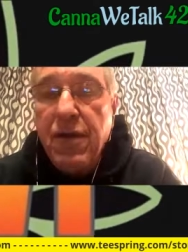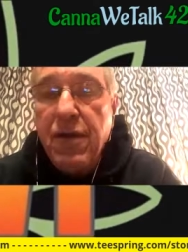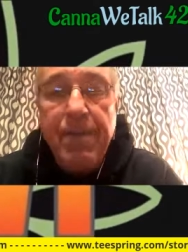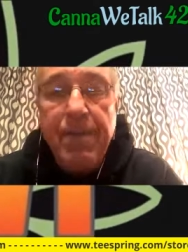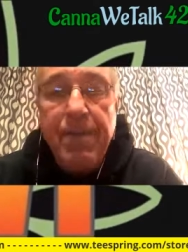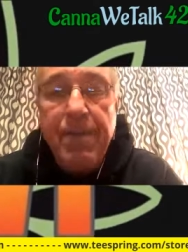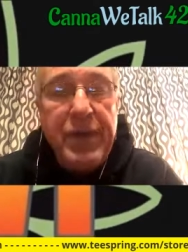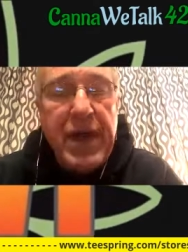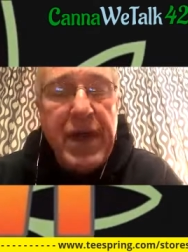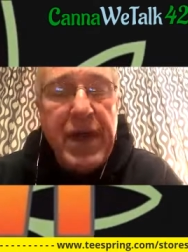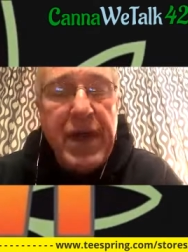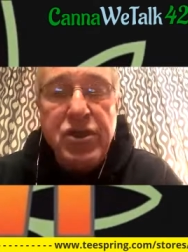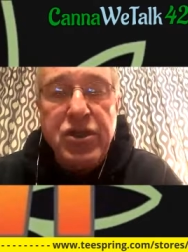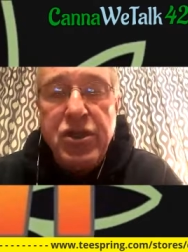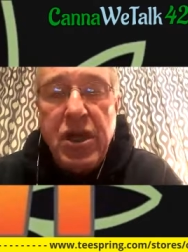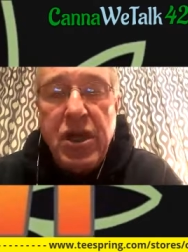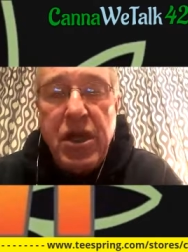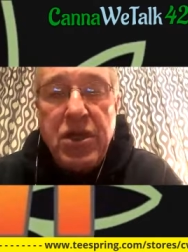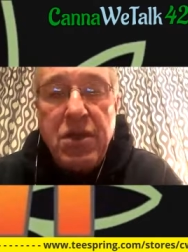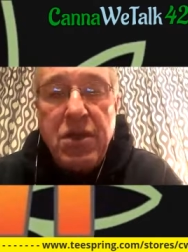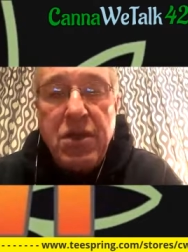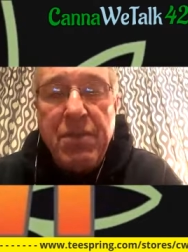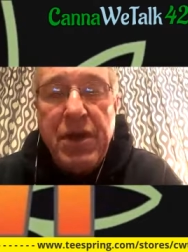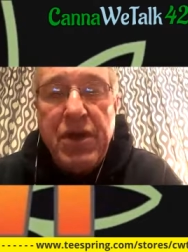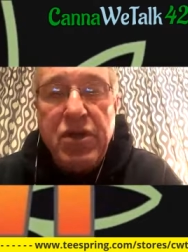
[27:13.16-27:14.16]
That's not the
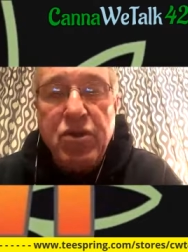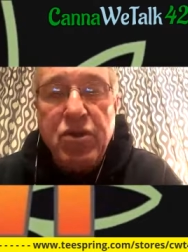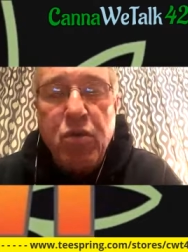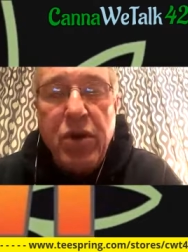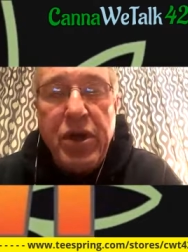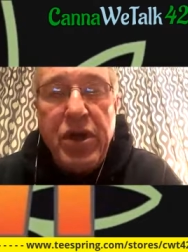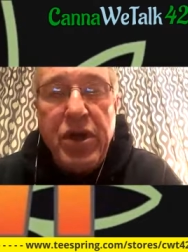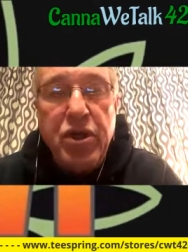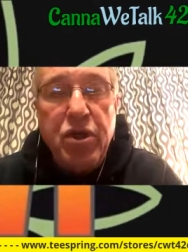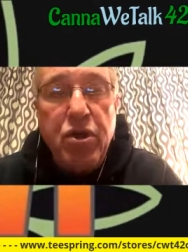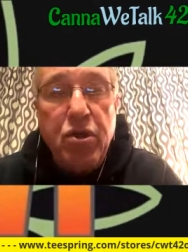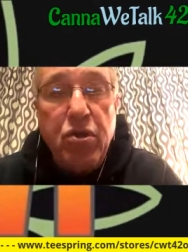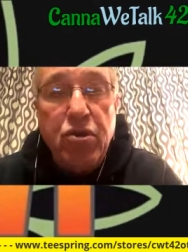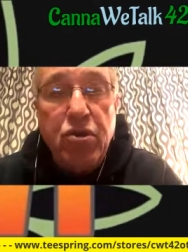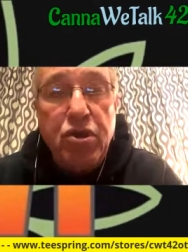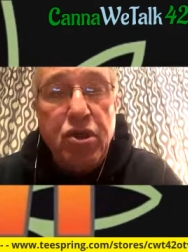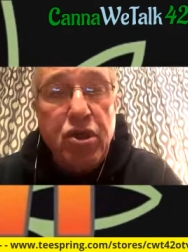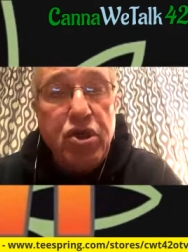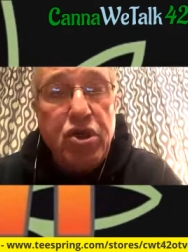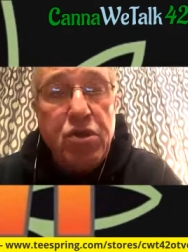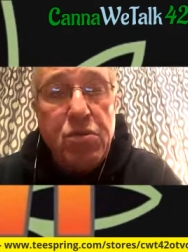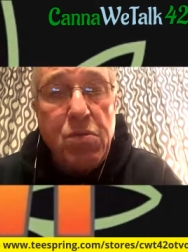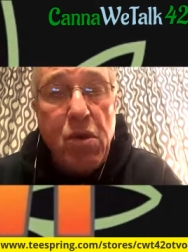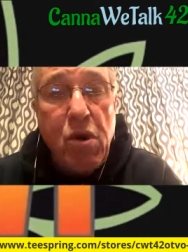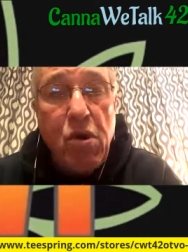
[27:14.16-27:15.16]
best way to use it.
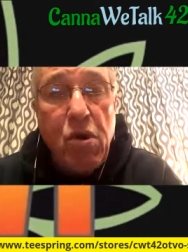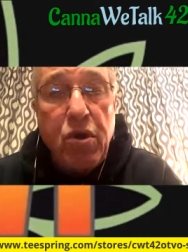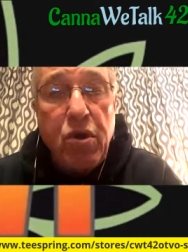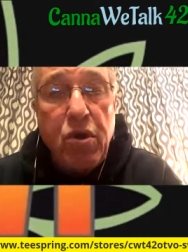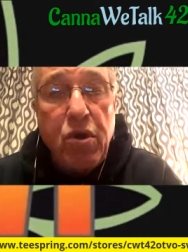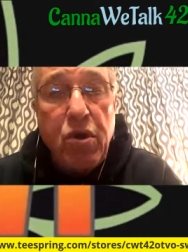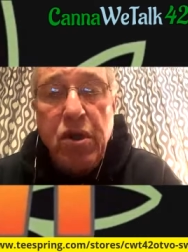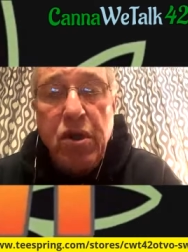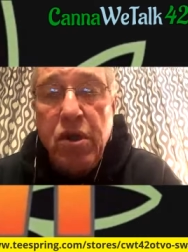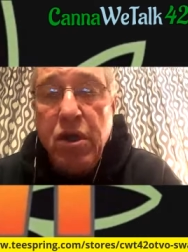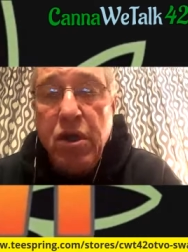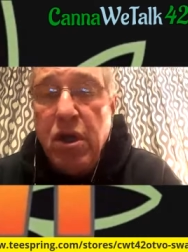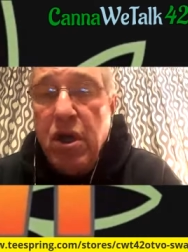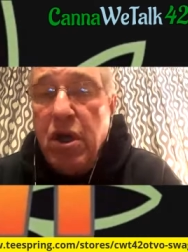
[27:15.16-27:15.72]
Smoking,